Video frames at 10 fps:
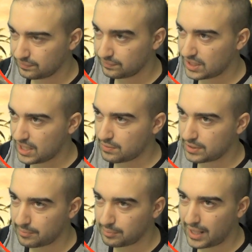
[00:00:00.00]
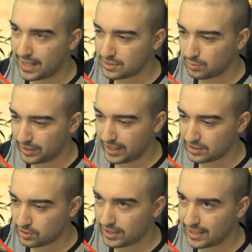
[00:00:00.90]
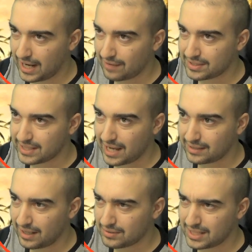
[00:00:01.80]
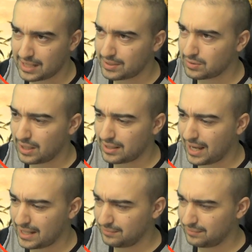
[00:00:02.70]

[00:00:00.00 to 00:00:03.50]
Just actually went to the Play Store there to try to get out of this ad. Now it's taking me to another ad.